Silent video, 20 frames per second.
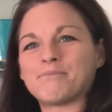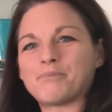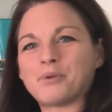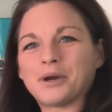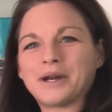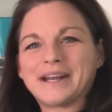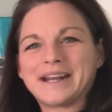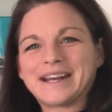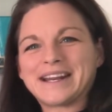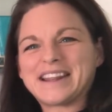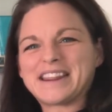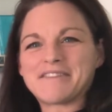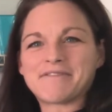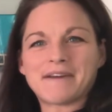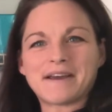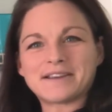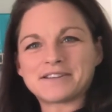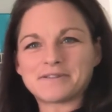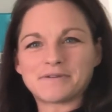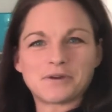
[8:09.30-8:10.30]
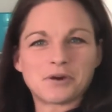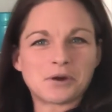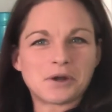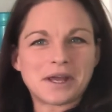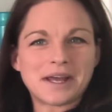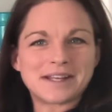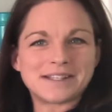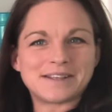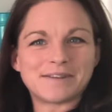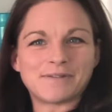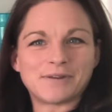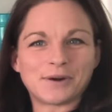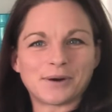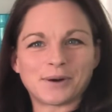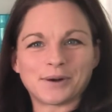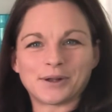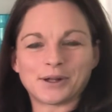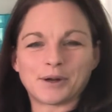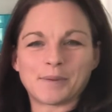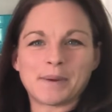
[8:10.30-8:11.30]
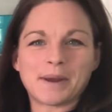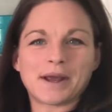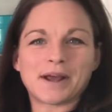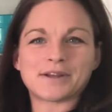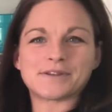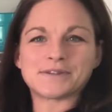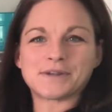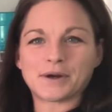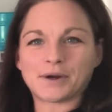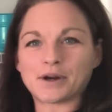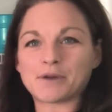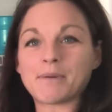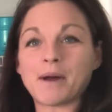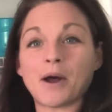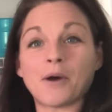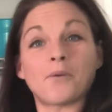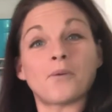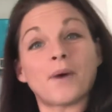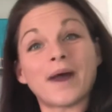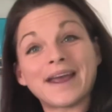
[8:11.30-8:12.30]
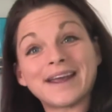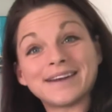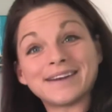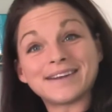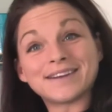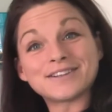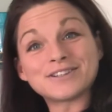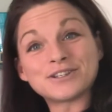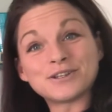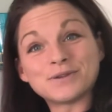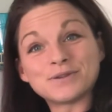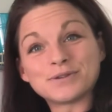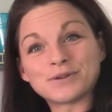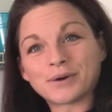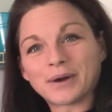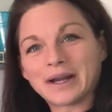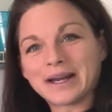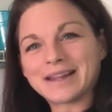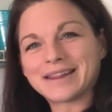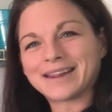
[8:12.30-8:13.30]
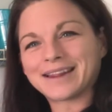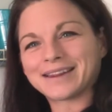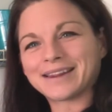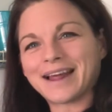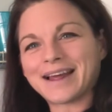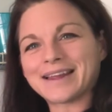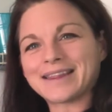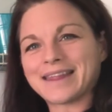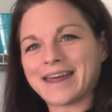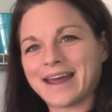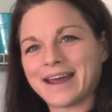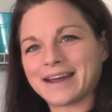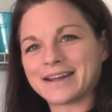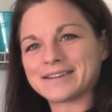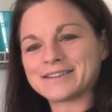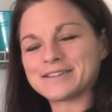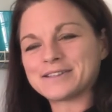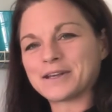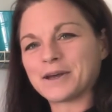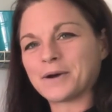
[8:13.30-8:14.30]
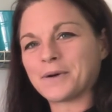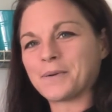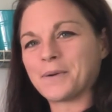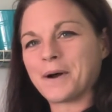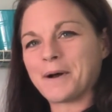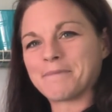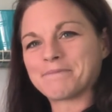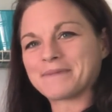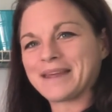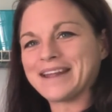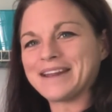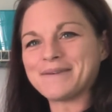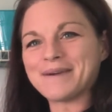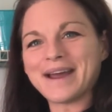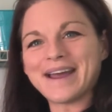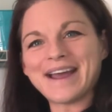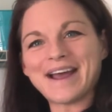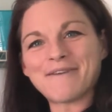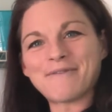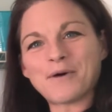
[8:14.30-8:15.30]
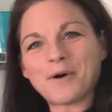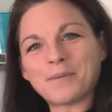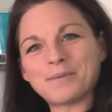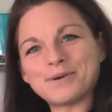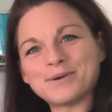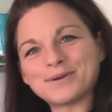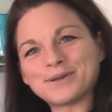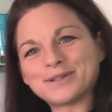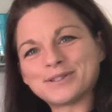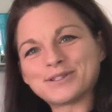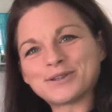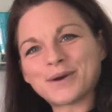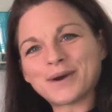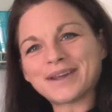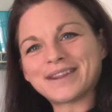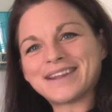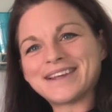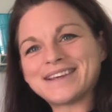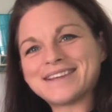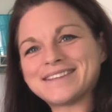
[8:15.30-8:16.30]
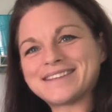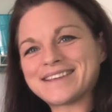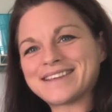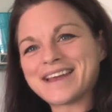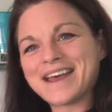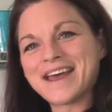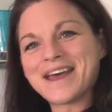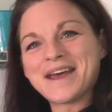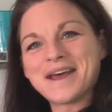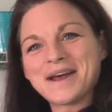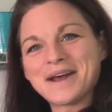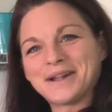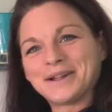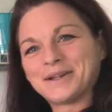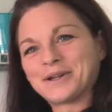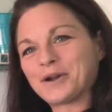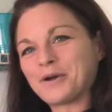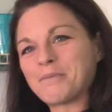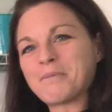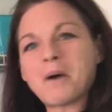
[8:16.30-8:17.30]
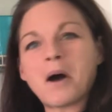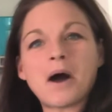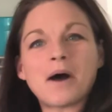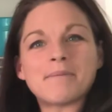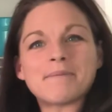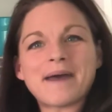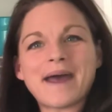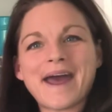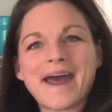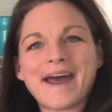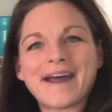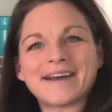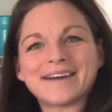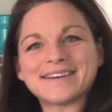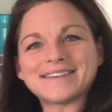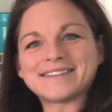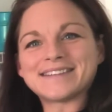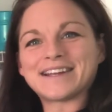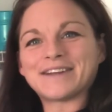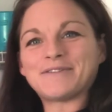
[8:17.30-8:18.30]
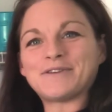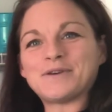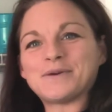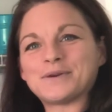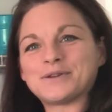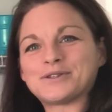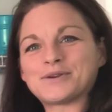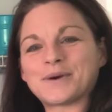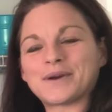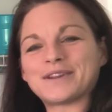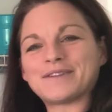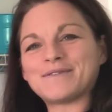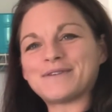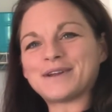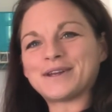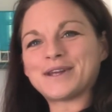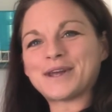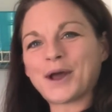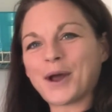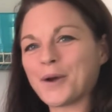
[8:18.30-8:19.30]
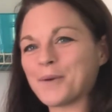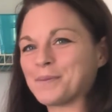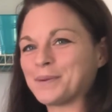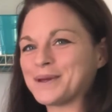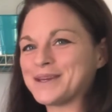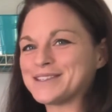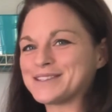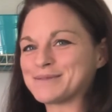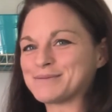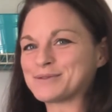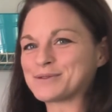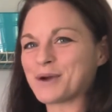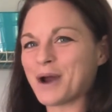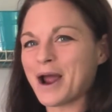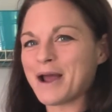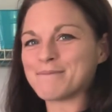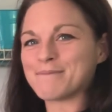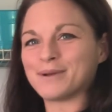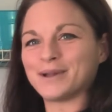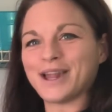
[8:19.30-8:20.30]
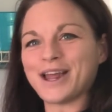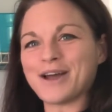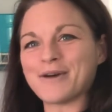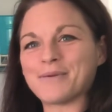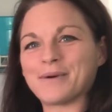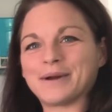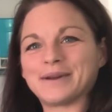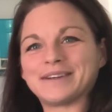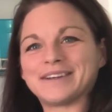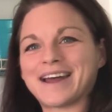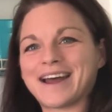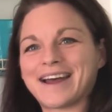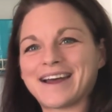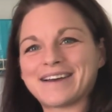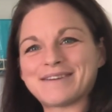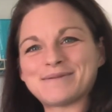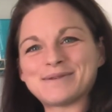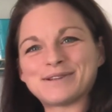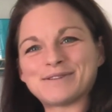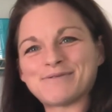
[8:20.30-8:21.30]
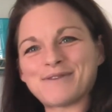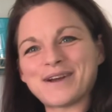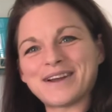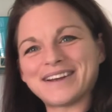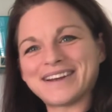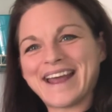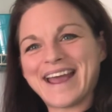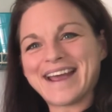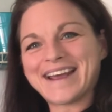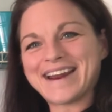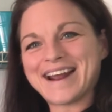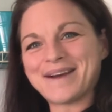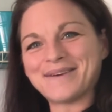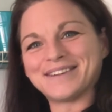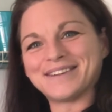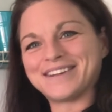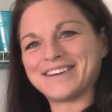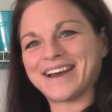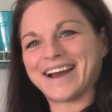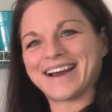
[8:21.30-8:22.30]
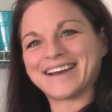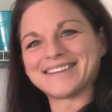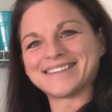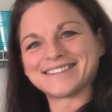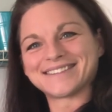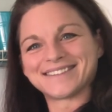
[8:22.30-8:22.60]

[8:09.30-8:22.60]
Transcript: putting it in the face of your kids if you're a little bit concerned about weight issues or anything like that. So anyway, I hope you enjoyed these little mom hacks, and if you enjoyed the video, please subscribe below, and it was fun hanging out with you guys.